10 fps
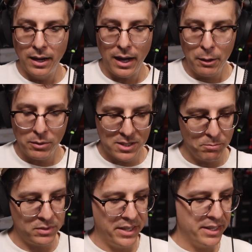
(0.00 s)
I wasn't
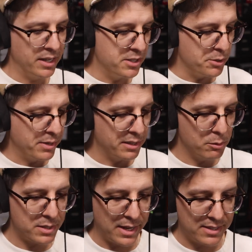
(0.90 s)
planning on doing
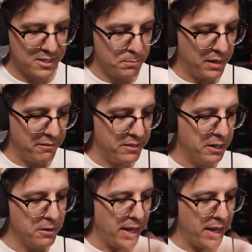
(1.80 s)
those tests, but I figured,